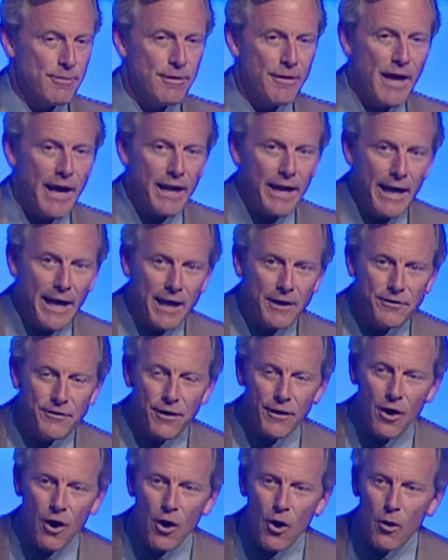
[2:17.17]
That
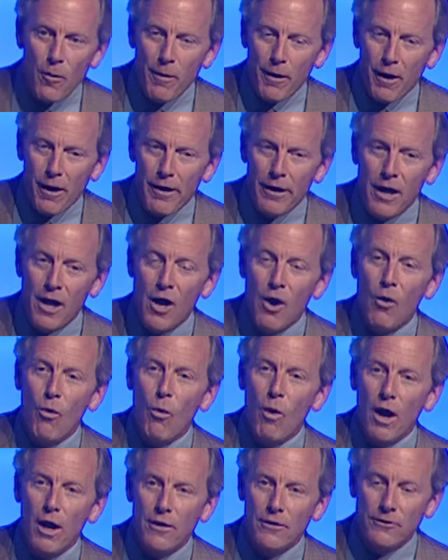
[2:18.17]
Anson Hobart
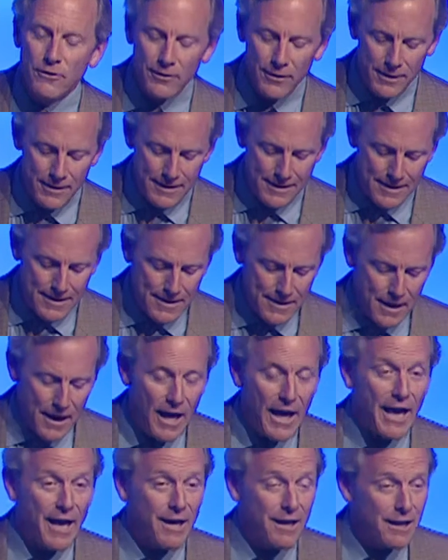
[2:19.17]
was
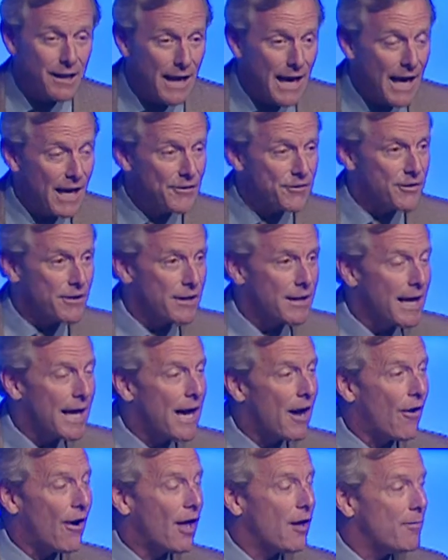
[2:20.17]
a class
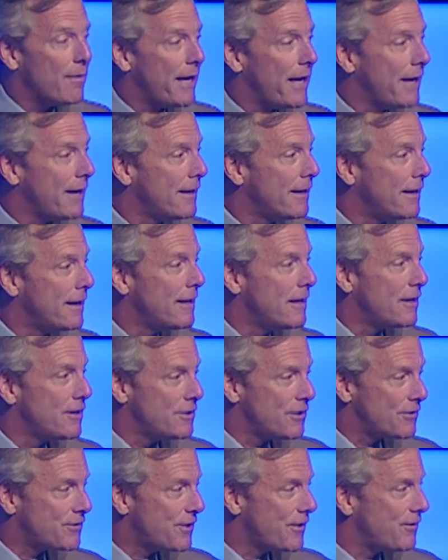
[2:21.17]
clown. I mean,
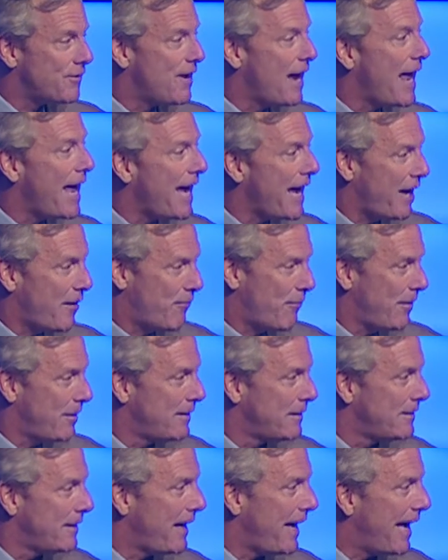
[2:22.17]
just his name,
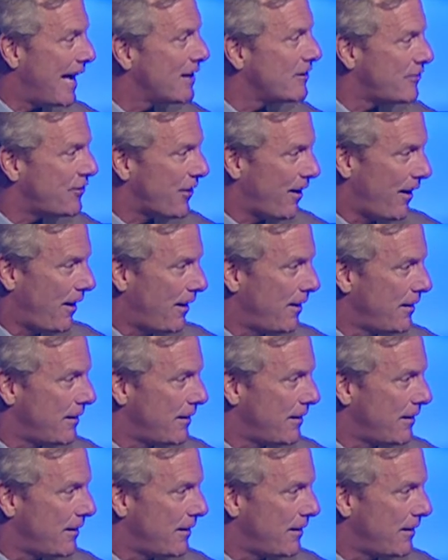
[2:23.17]
Anson.